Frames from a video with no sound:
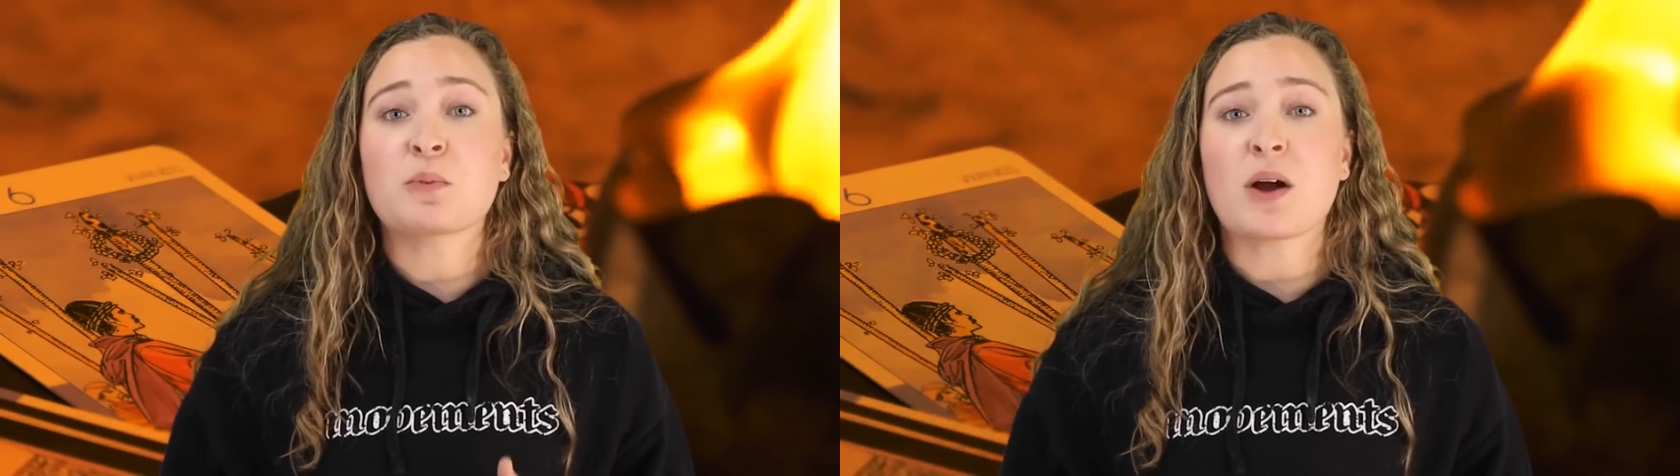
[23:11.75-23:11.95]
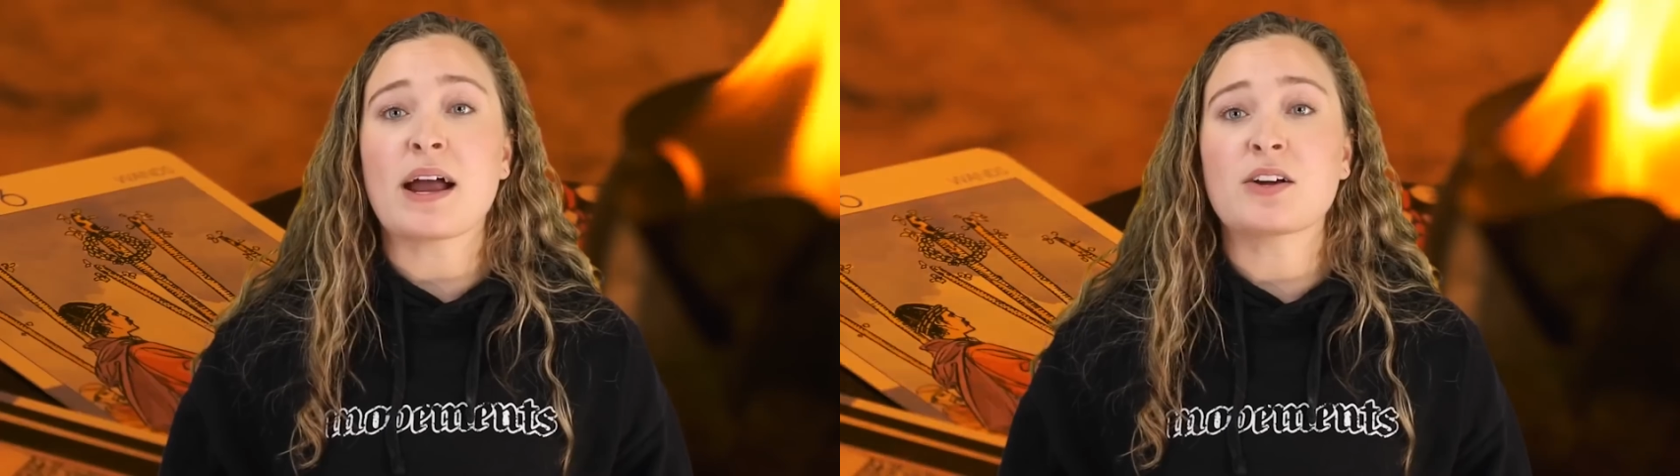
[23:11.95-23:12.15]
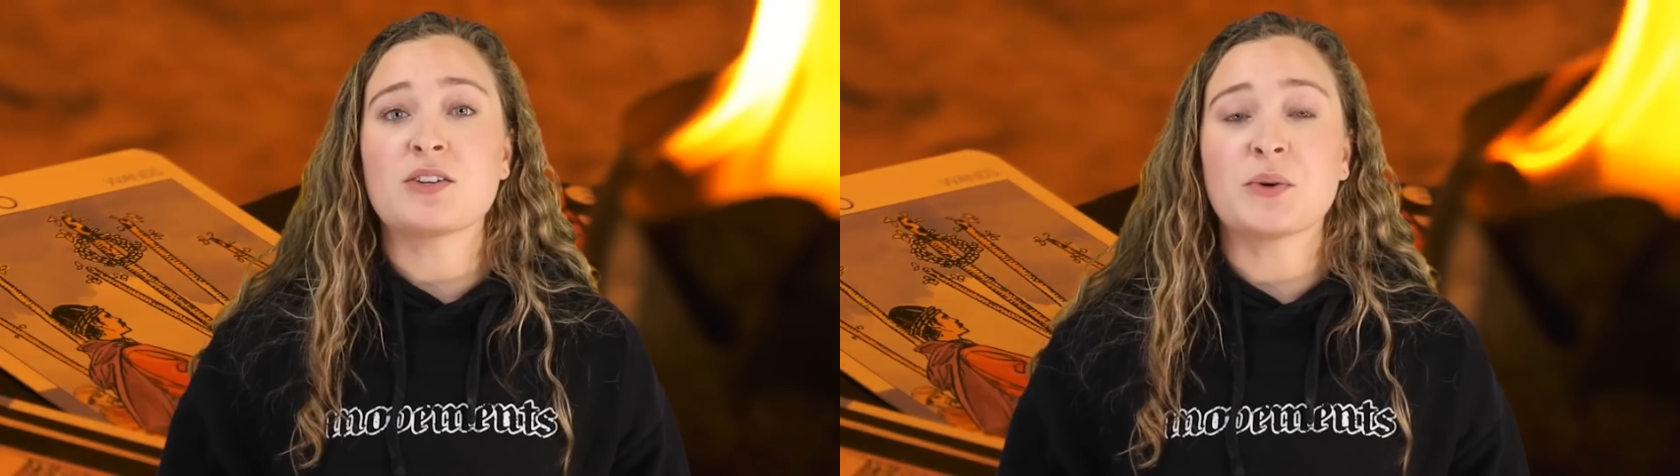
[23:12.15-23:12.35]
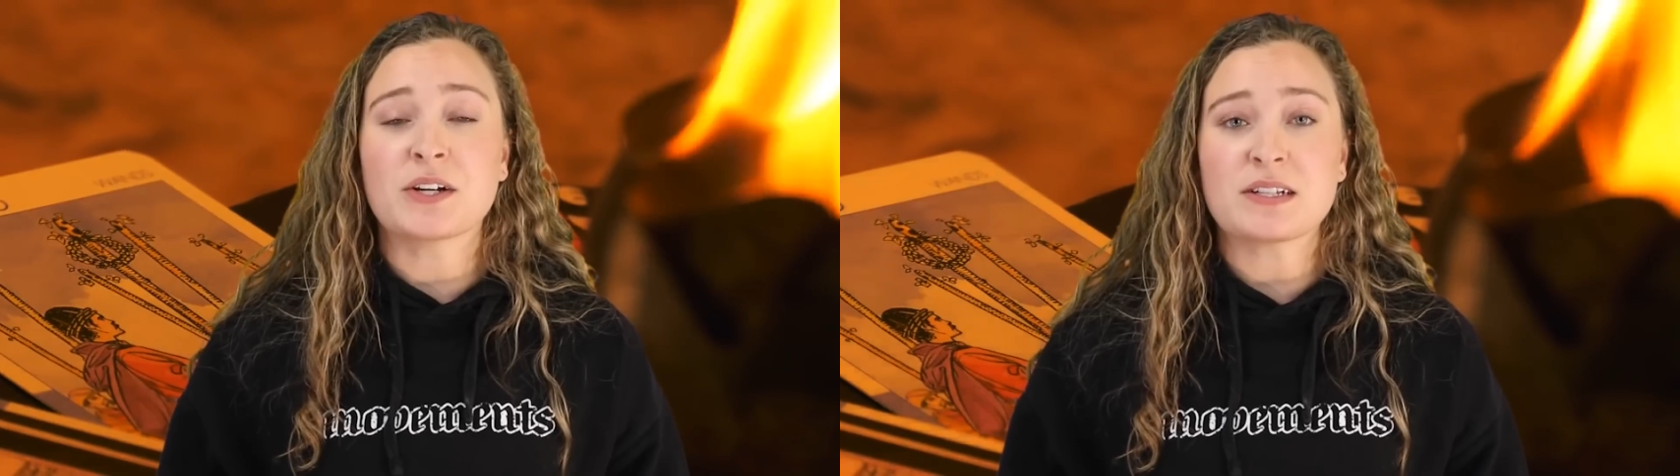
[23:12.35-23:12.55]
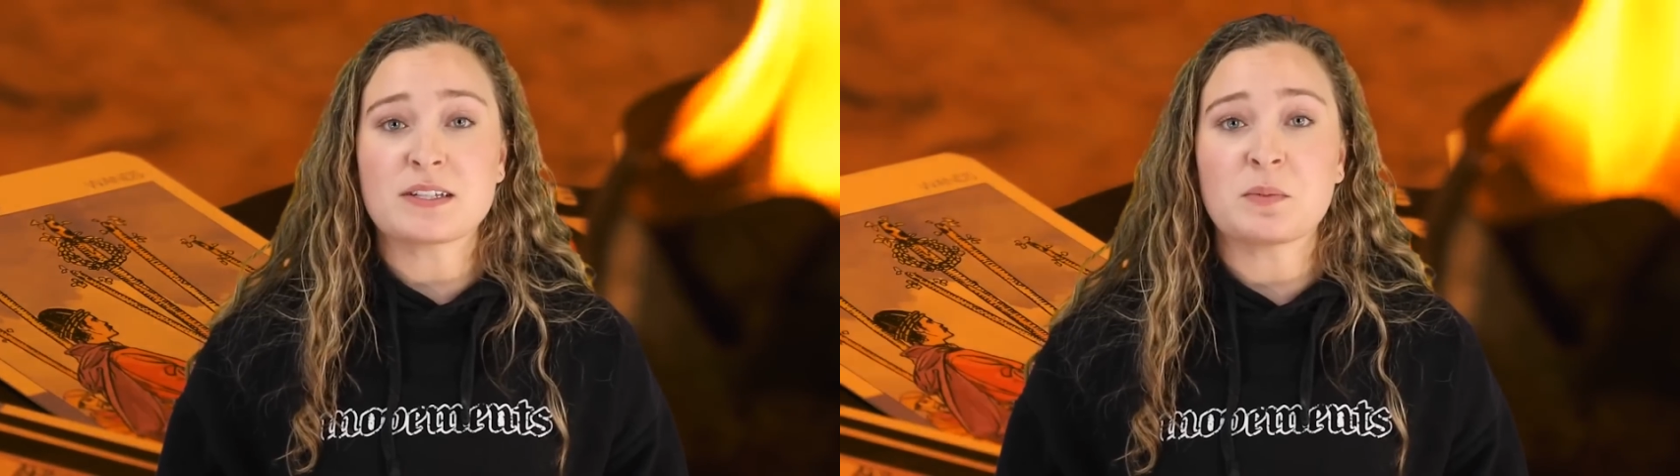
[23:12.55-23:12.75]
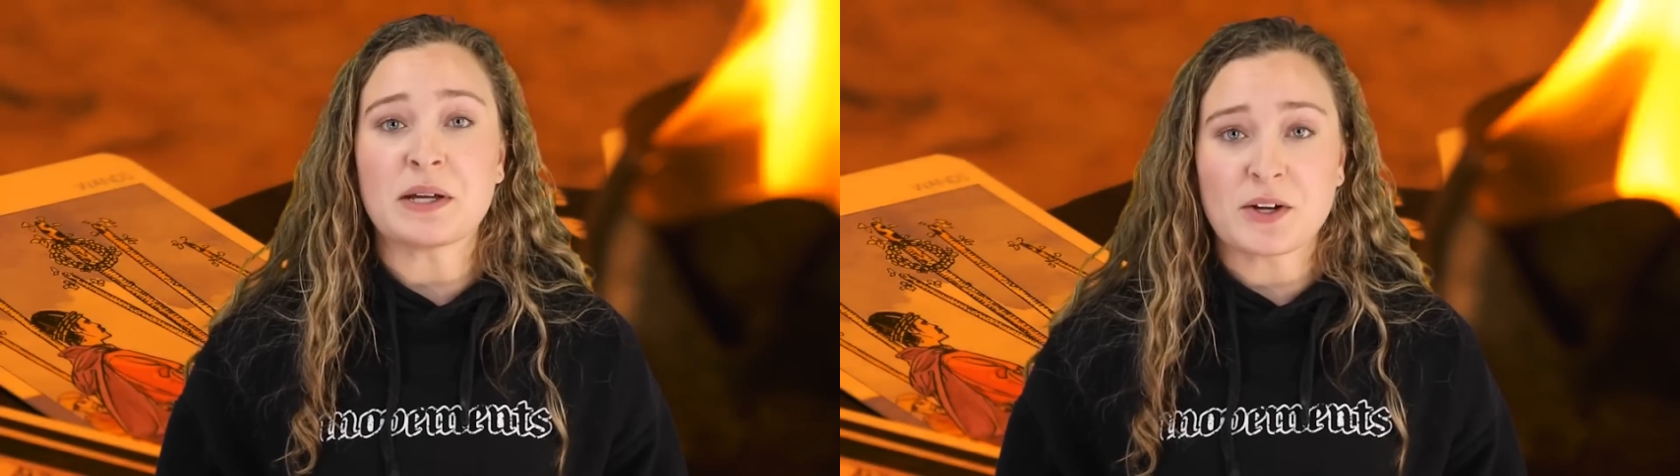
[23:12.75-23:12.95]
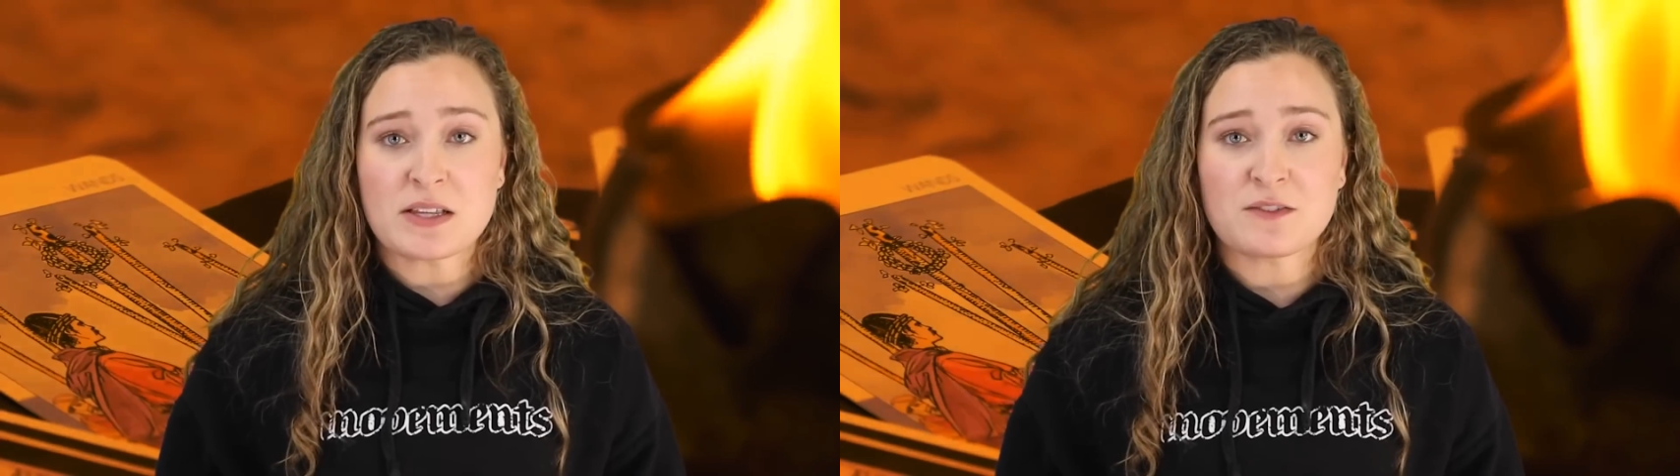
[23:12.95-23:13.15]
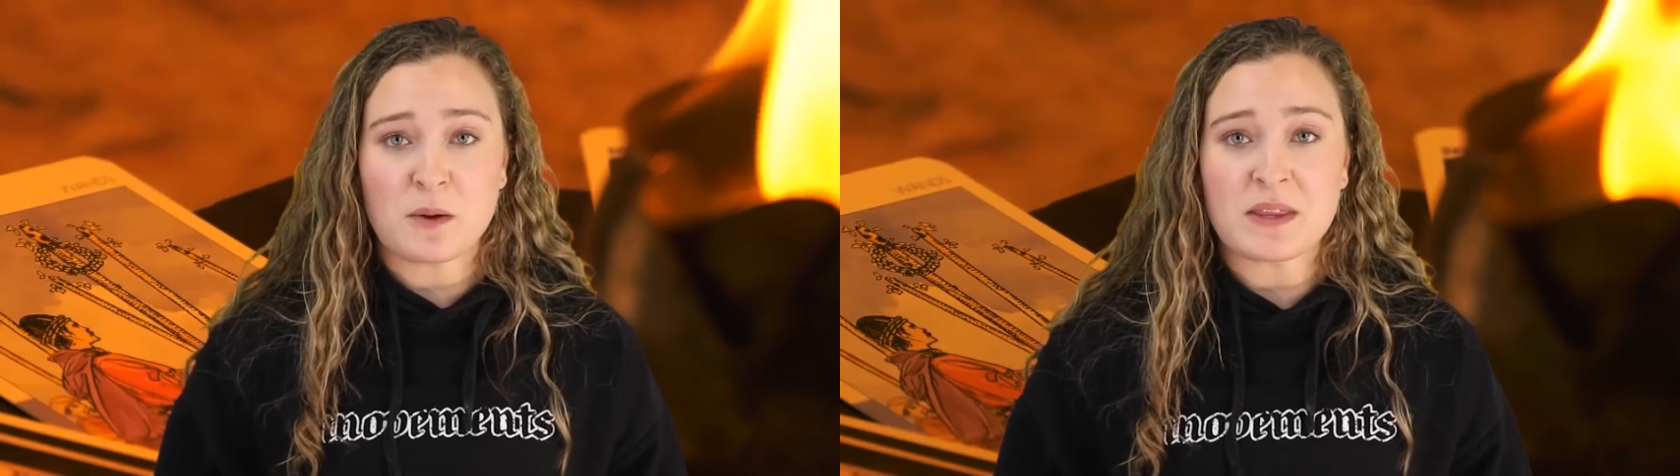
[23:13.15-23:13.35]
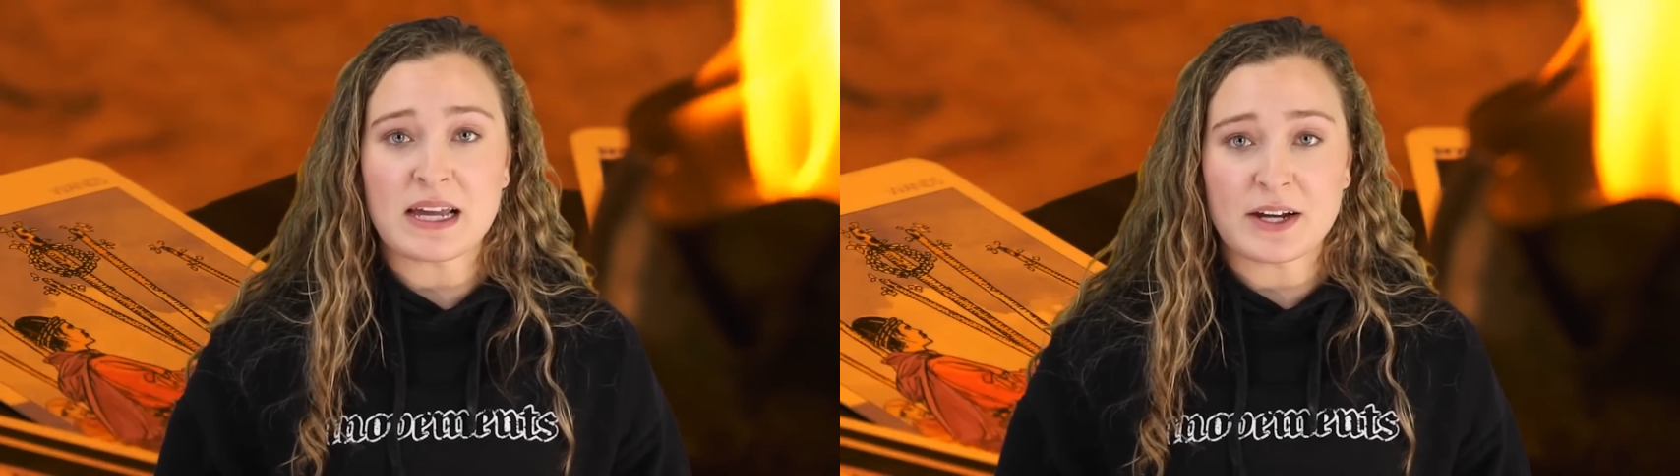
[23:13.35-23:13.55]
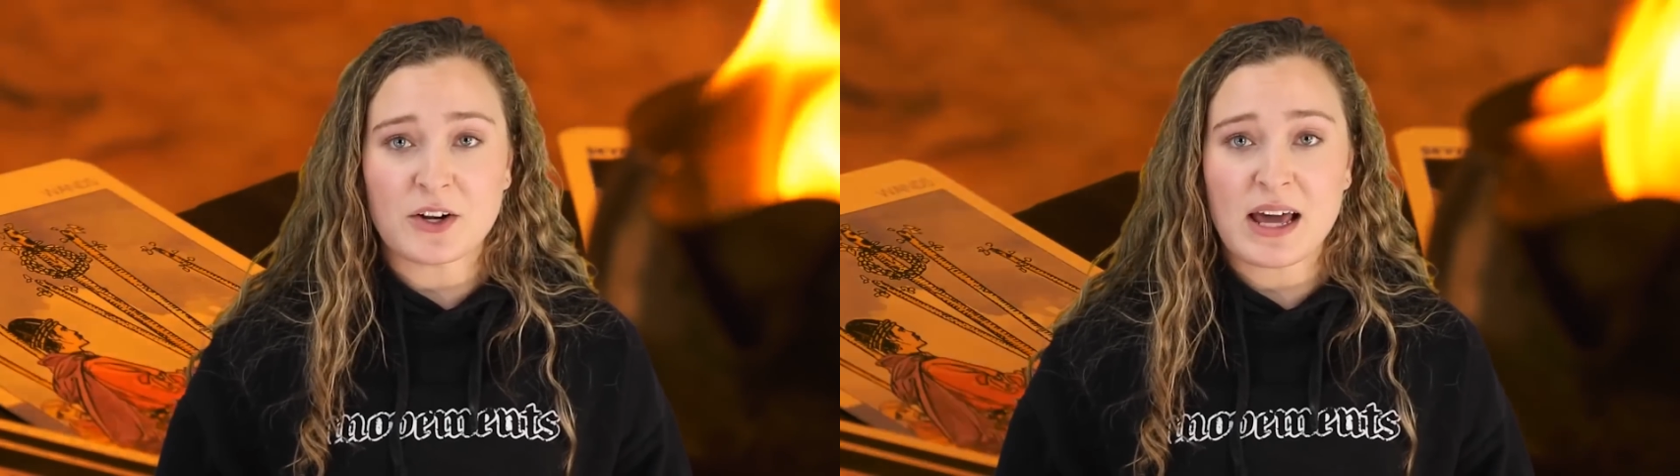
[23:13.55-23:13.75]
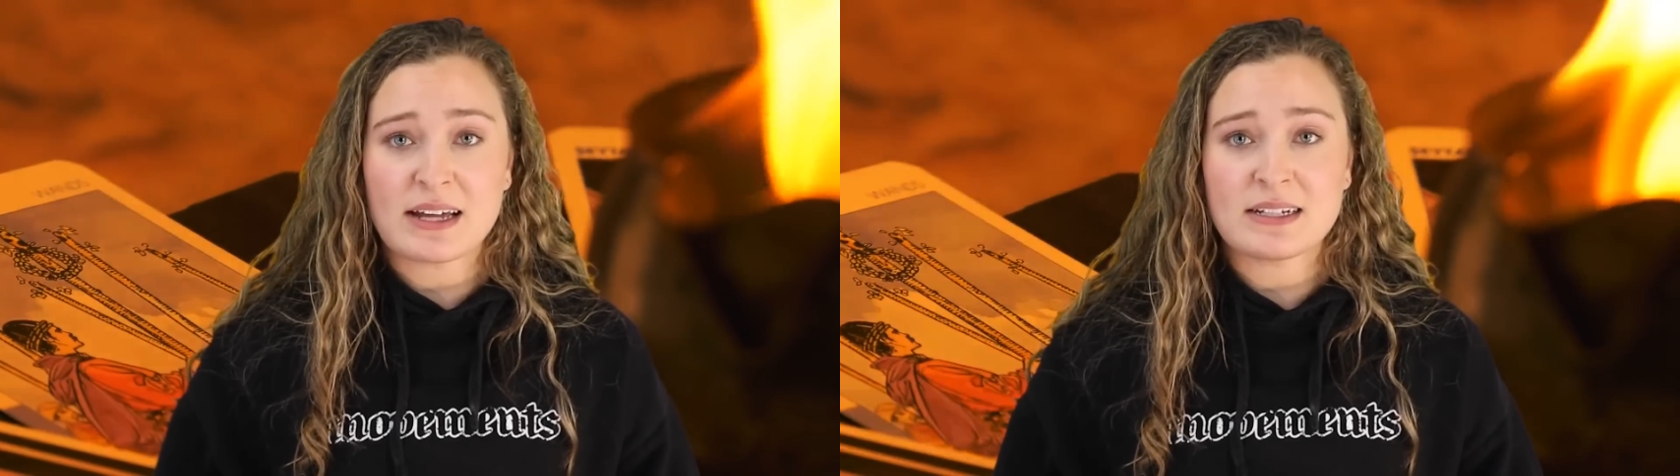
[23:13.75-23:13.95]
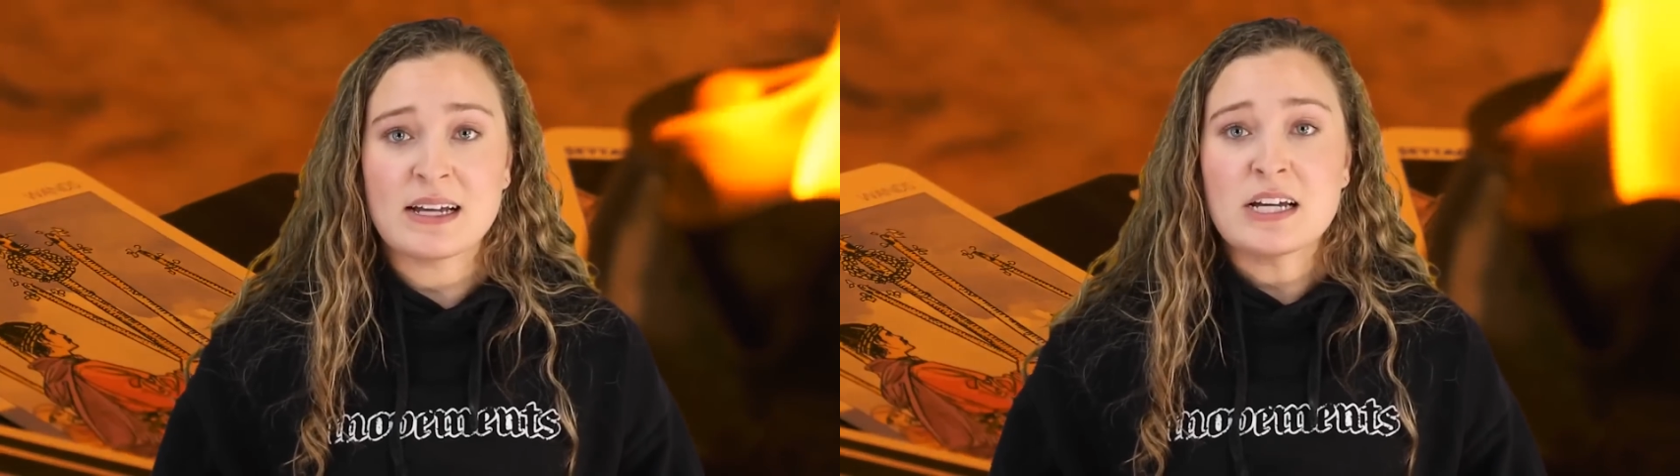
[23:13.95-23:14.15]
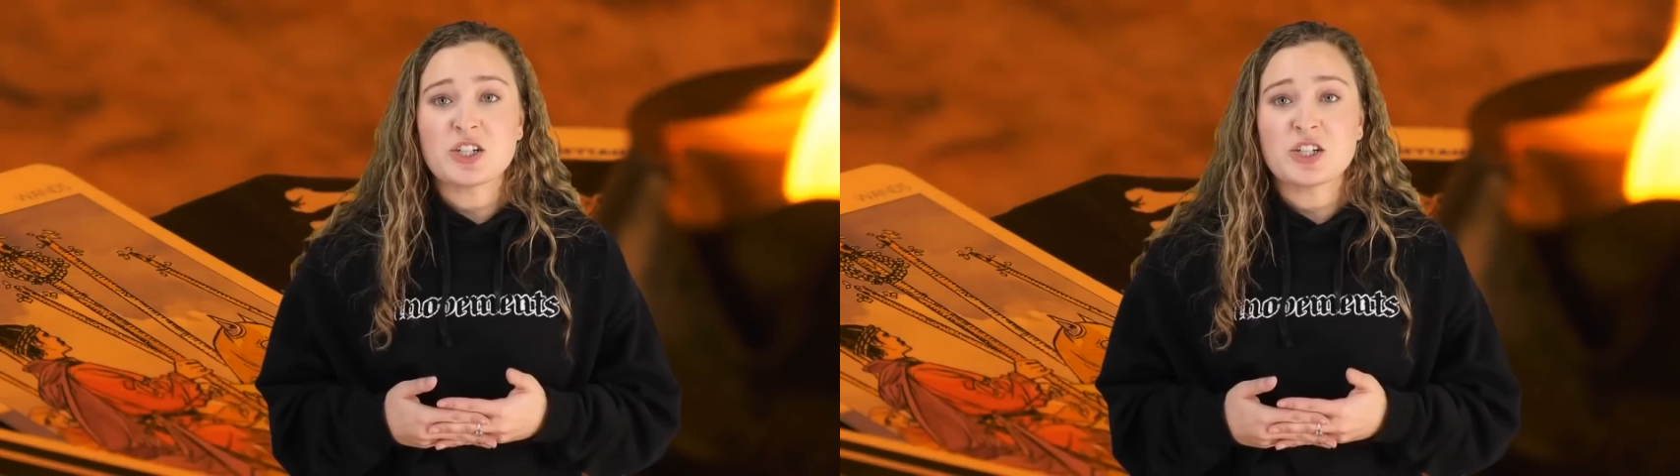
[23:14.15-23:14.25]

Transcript: prior to her disappearance from the internet,